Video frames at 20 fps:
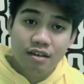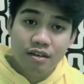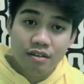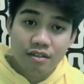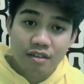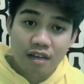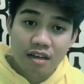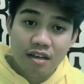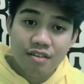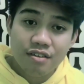
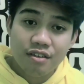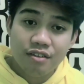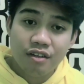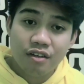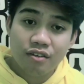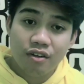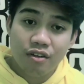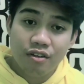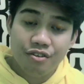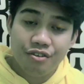Science and
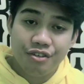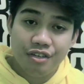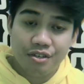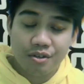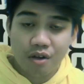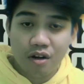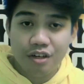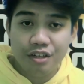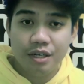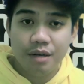Technology
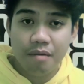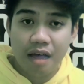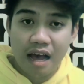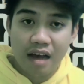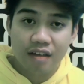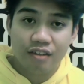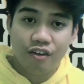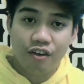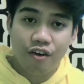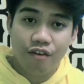Scholarship
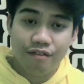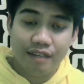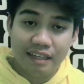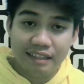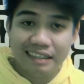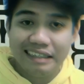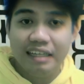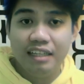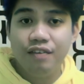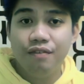Act of
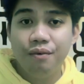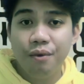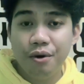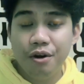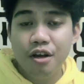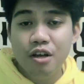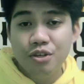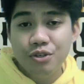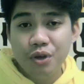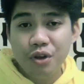1994.